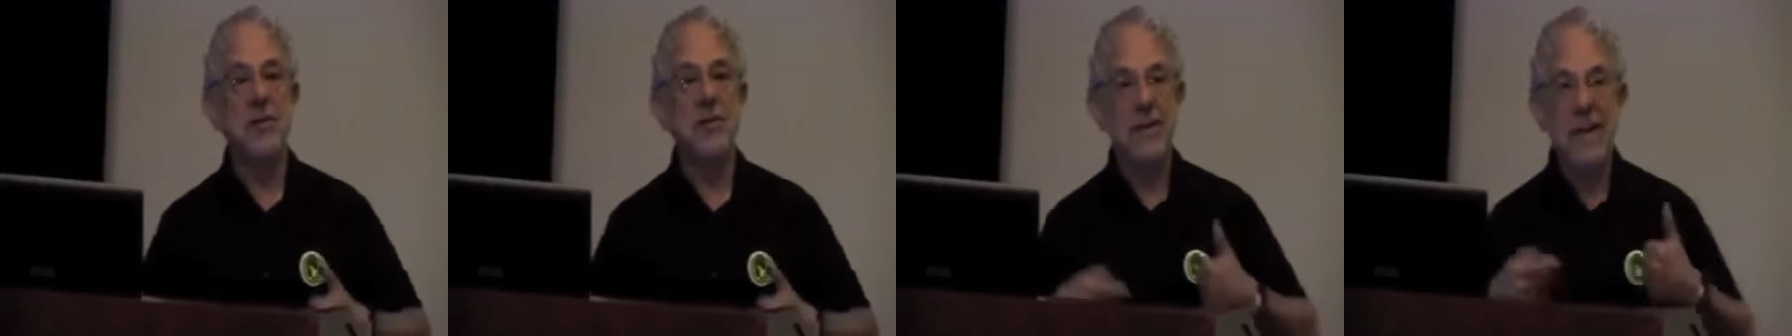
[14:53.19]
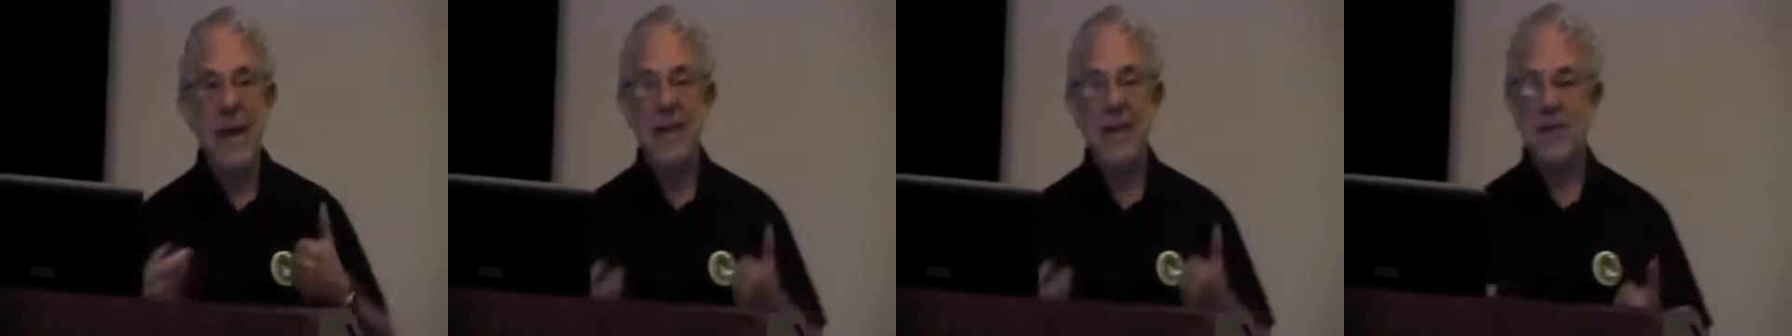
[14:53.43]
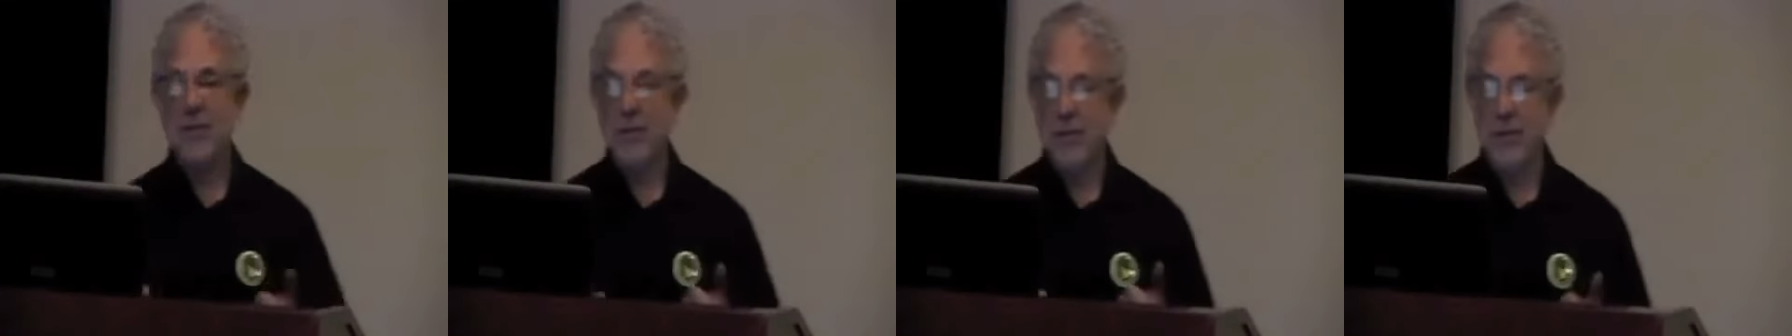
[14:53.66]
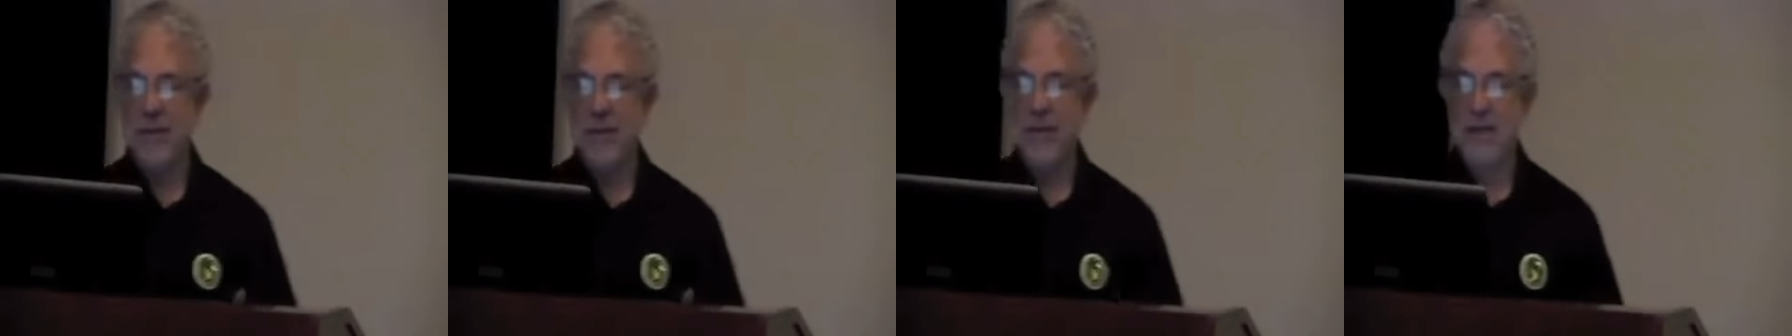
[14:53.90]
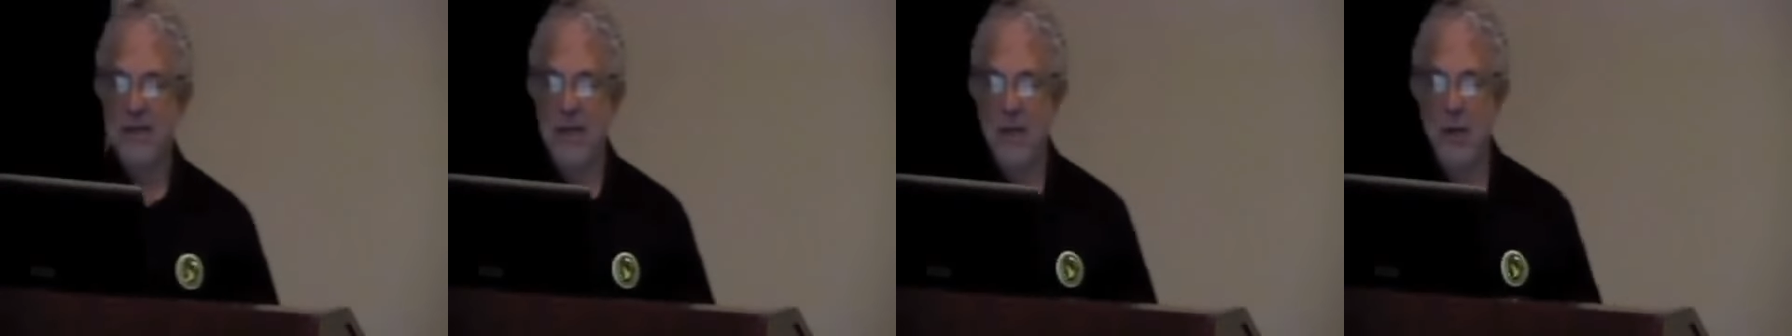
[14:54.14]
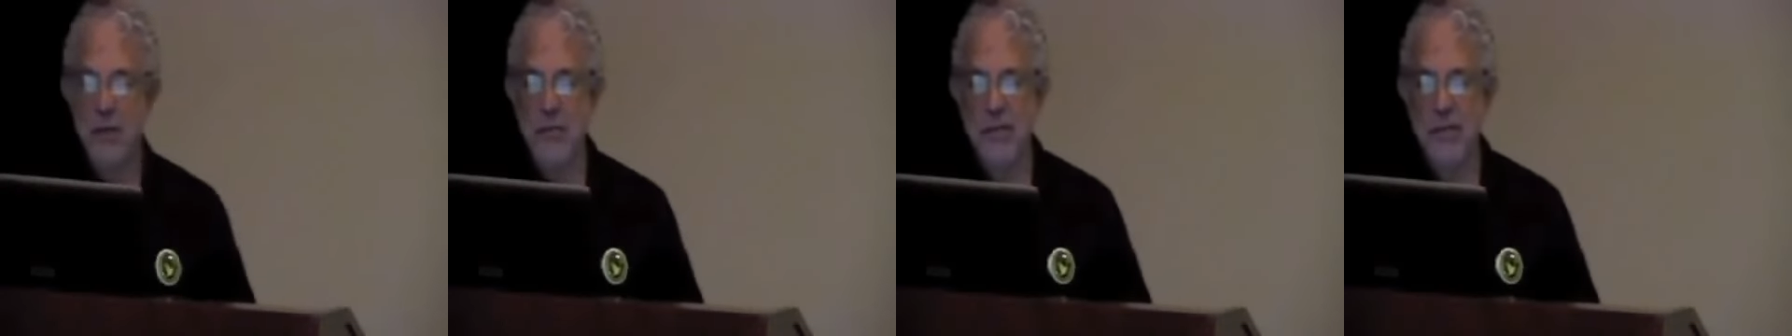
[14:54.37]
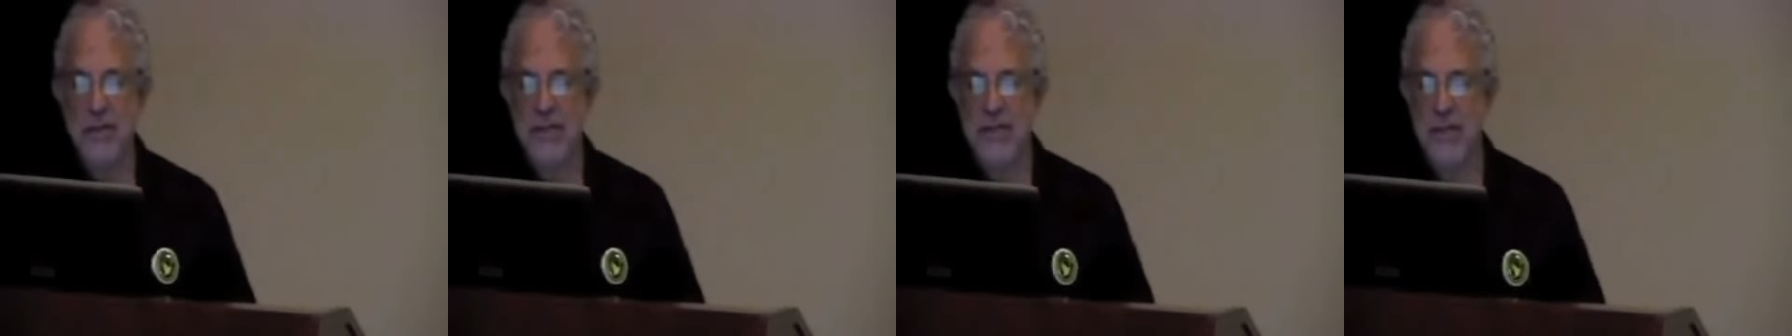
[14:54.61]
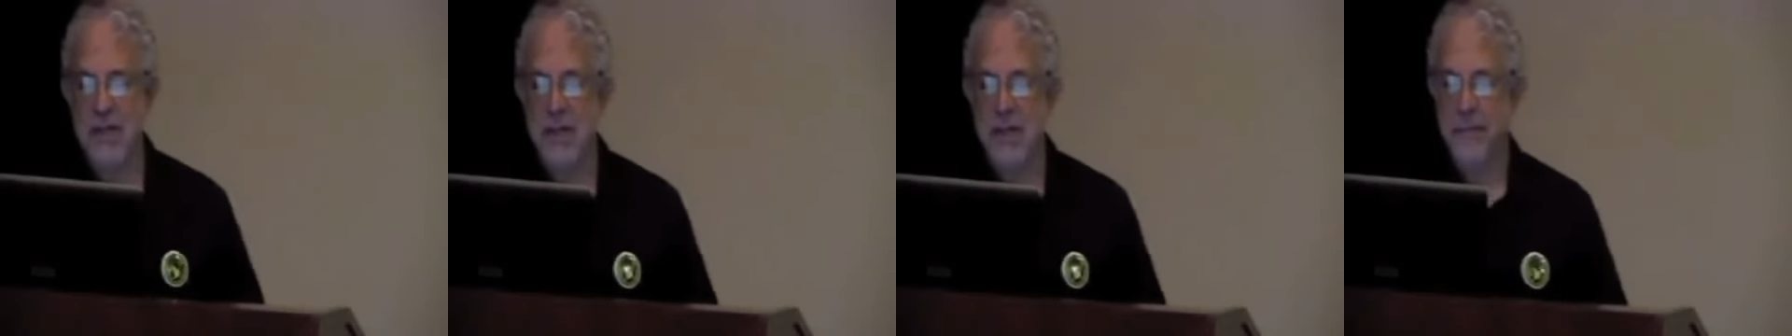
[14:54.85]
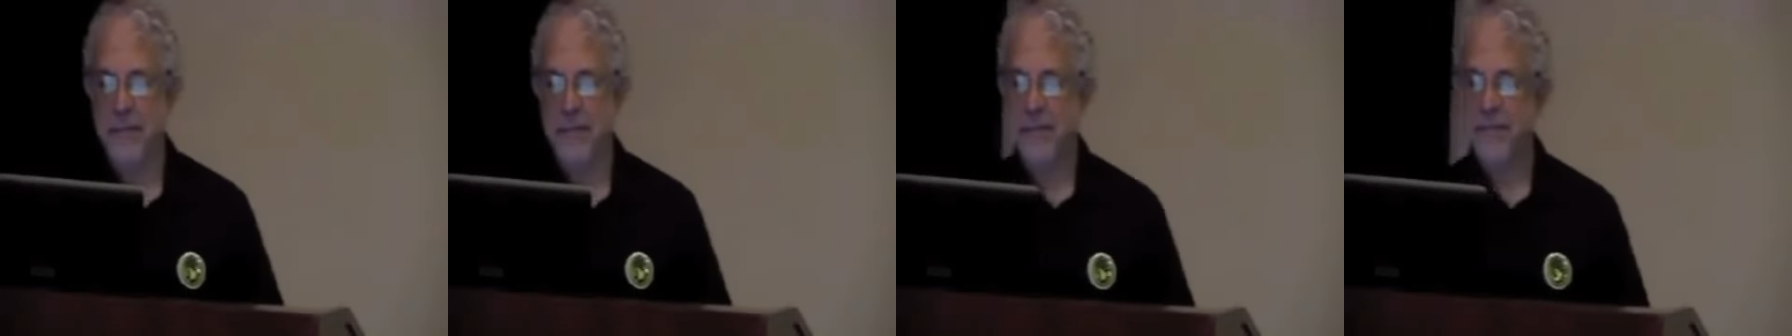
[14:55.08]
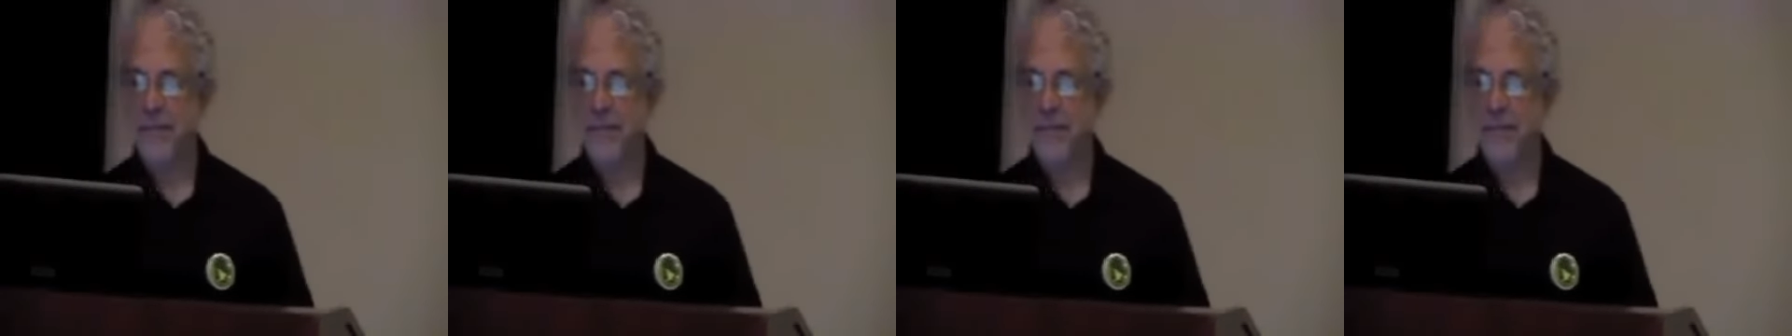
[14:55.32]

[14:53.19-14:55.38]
with natural things like human skin,